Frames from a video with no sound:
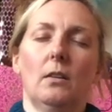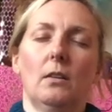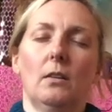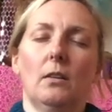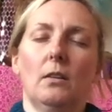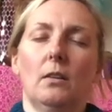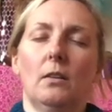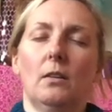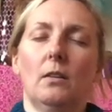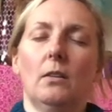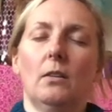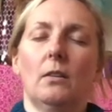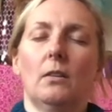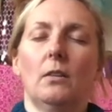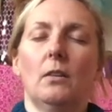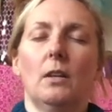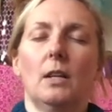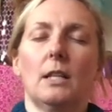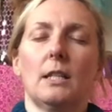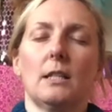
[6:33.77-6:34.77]
Oh,
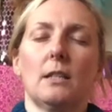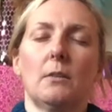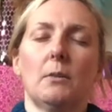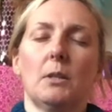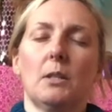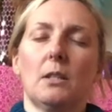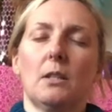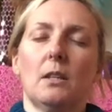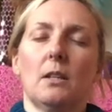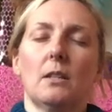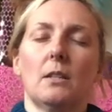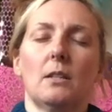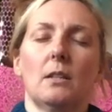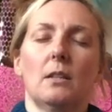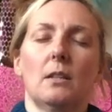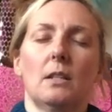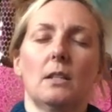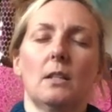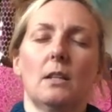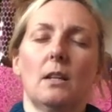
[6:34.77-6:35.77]
nice. So it
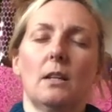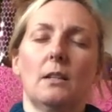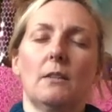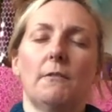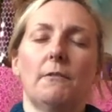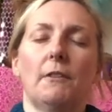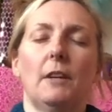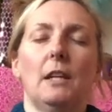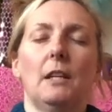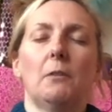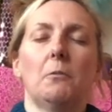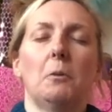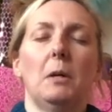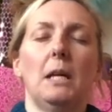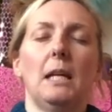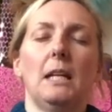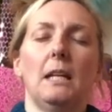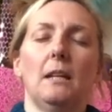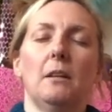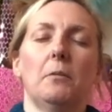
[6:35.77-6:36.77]
started to fade away a
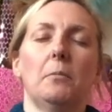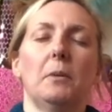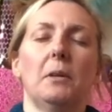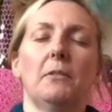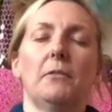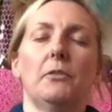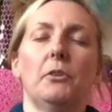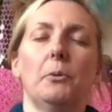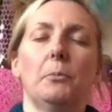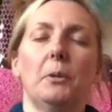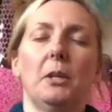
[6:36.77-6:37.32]
little bit for me.